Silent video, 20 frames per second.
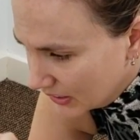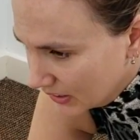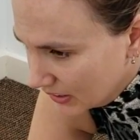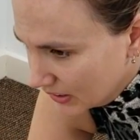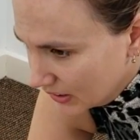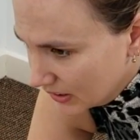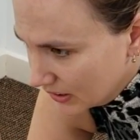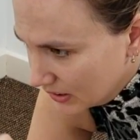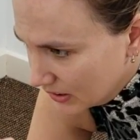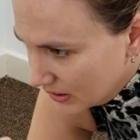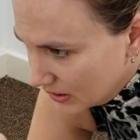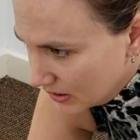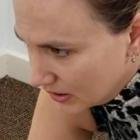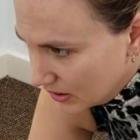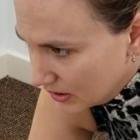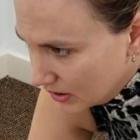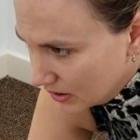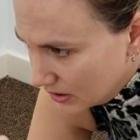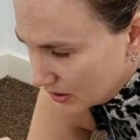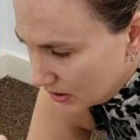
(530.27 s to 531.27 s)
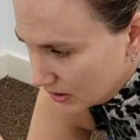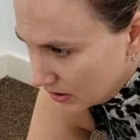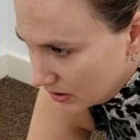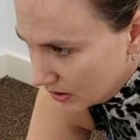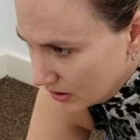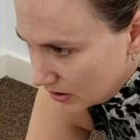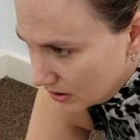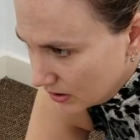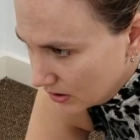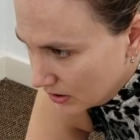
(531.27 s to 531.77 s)
Honestly, that's kind of
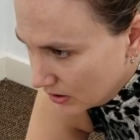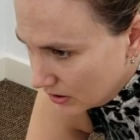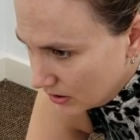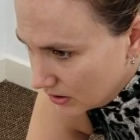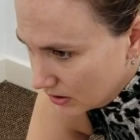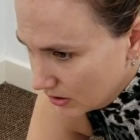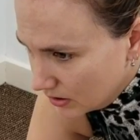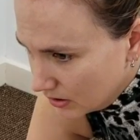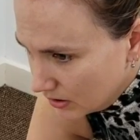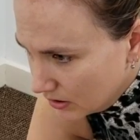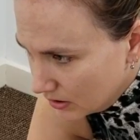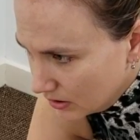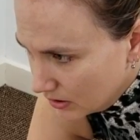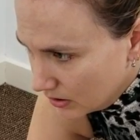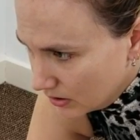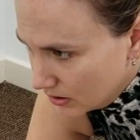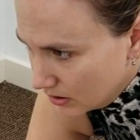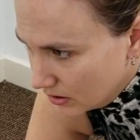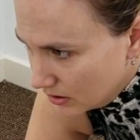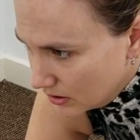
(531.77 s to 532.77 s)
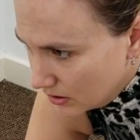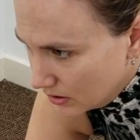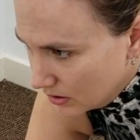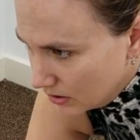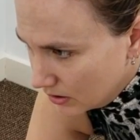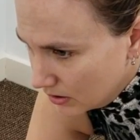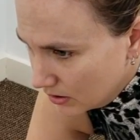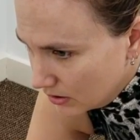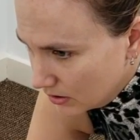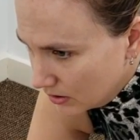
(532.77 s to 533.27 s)
where I've been popping my
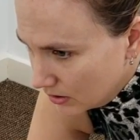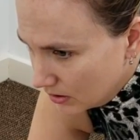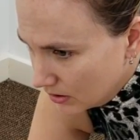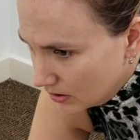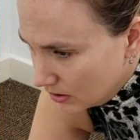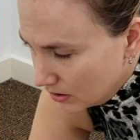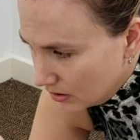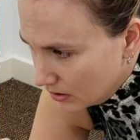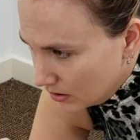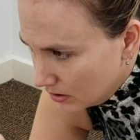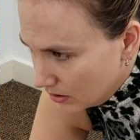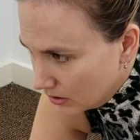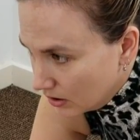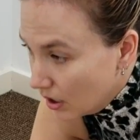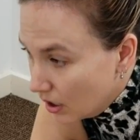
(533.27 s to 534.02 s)
Theracane into.